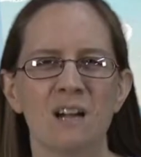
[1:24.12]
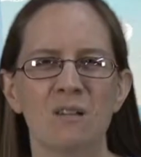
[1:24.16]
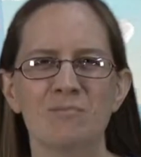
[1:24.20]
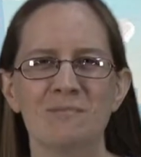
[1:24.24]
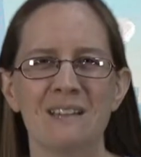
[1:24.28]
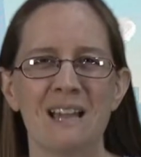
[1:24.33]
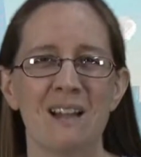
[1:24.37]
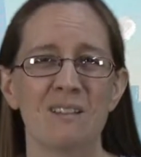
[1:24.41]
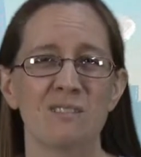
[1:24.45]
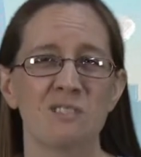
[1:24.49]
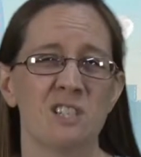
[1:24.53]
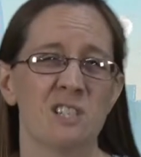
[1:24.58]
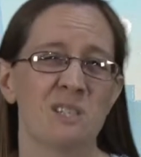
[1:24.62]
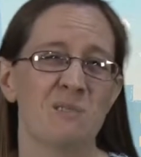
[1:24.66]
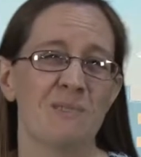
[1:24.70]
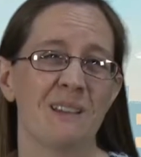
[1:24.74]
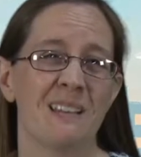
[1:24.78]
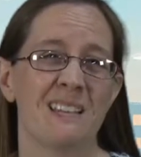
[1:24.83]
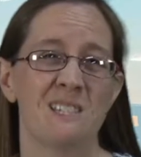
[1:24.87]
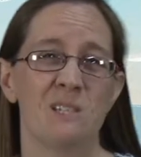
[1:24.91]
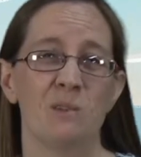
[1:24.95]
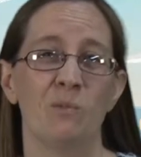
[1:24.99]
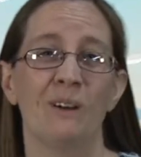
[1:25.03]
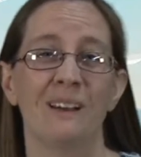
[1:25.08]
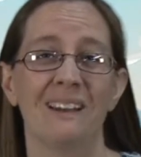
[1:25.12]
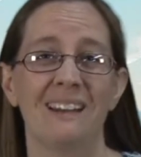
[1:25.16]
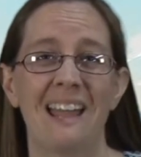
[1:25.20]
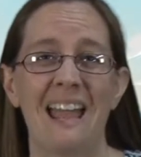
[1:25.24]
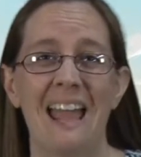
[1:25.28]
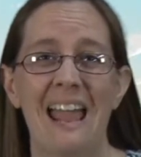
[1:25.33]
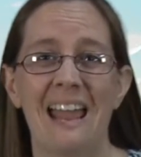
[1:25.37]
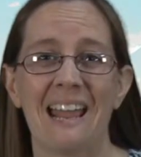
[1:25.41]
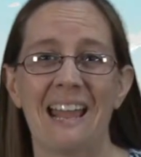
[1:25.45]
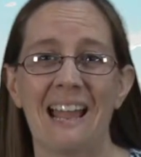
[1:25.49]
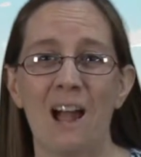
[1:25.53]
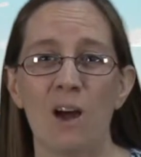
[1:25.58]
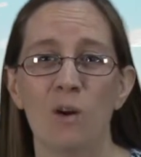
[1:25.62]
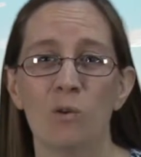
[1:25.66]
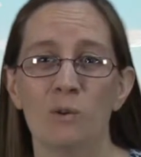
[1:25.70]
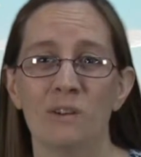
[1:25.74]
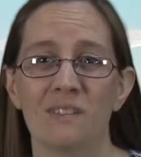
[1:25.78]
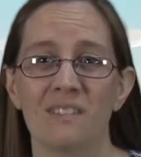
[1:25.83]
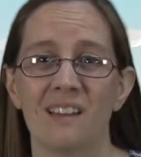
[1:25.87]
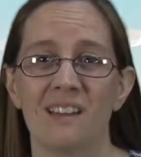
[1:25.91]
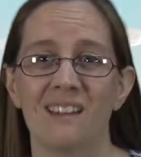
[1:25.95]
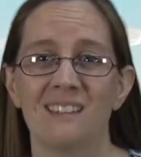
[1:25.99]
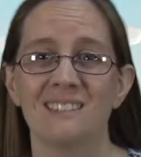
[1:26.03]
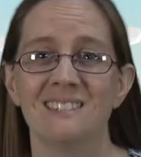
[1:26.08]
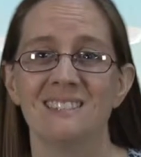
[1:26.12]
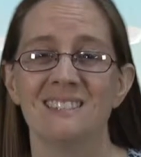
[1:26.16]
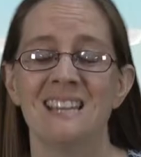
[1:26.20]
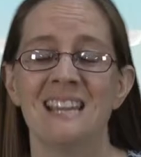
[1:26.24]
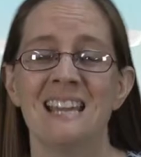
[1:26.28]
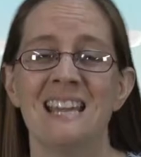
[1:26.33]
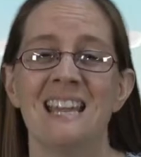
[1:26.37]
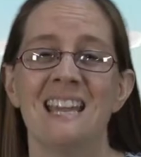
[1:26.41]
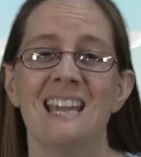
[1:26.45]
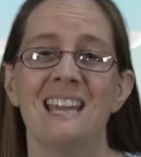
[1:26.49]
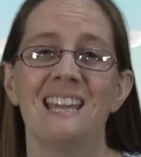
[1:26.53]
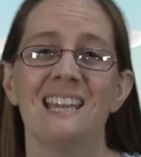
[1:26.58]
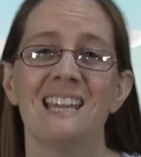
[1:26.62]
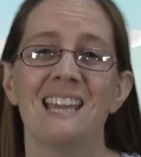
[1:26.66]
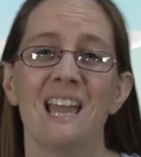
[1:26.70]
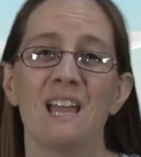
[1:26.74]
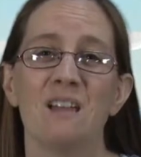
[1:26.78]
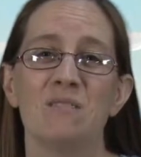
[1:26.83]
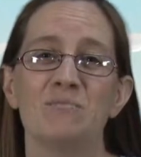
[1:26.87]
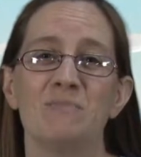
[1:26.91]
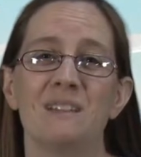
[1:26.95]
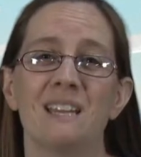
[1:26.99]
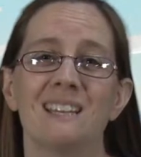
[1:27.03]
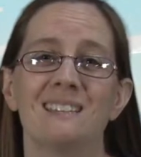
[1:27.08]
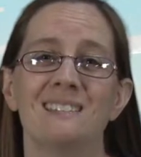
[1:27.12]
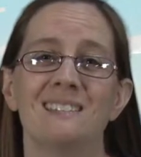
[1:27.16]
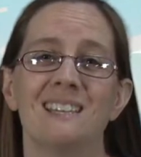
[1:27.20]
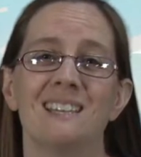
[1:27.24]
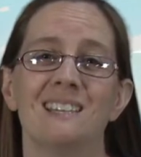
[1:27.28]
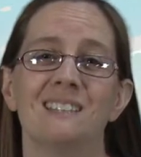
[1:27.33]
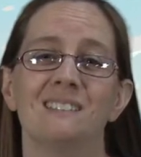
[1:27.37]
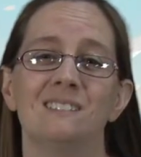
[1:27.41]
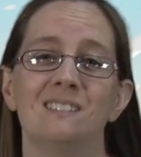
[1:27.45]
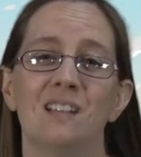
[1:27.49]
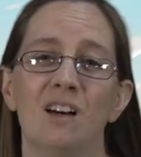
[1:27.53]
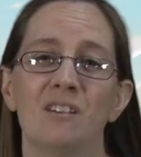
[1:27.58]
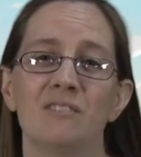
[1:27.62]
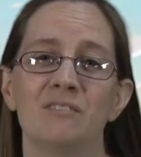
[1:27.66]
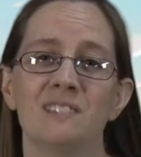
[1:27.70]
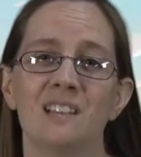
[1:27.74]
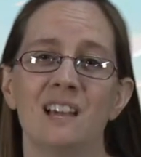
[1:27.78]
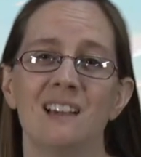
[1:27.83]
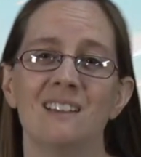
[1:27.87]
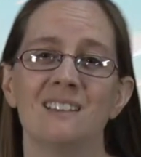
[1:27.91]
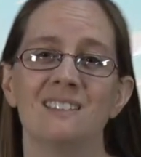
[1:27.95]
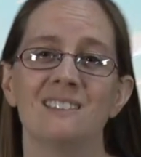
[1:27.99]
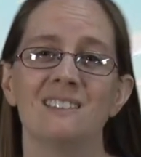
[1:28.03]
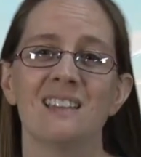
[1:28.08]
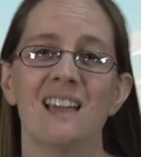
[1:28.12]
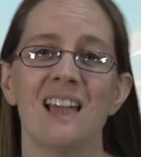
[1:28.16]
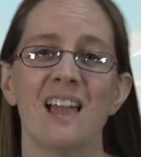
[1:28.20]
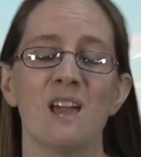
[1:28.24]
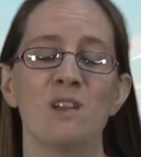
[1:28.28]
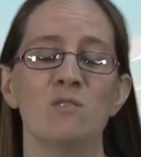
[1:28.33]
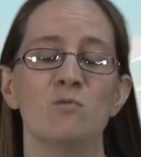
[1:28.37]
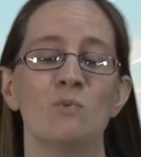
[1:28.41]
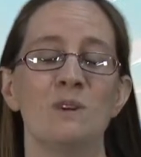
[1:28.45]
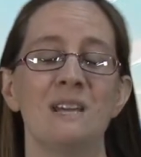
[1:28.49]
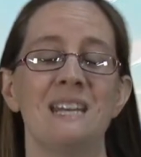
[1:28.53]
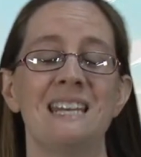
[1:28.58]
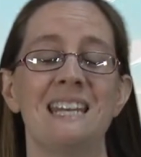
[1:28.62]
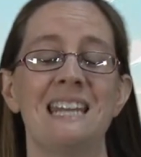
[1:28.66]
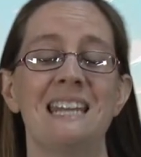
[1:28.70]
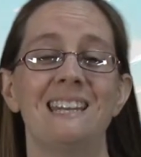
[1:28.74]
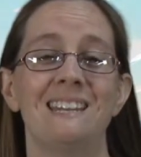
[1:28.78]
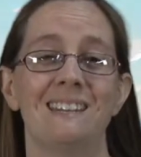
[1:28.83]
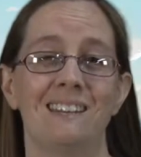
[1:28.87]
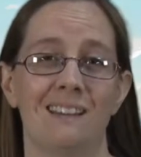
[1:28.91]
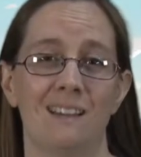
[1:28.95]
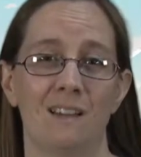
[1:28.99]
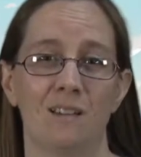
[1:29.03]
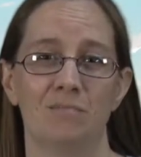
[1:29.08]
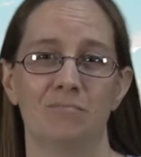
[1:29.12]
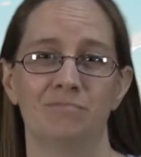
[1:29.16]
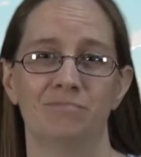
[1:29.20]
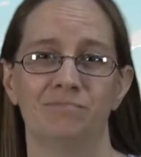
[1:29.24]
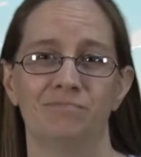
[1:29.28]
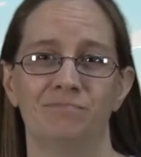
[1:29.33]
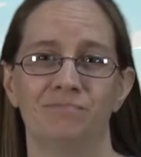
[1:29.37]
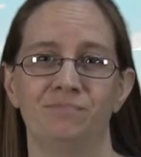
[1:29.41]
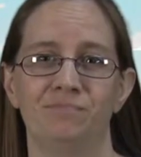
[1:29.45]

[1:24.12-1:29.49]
come down just because he wanted to hang out with us, he came because he loved us and we needed him.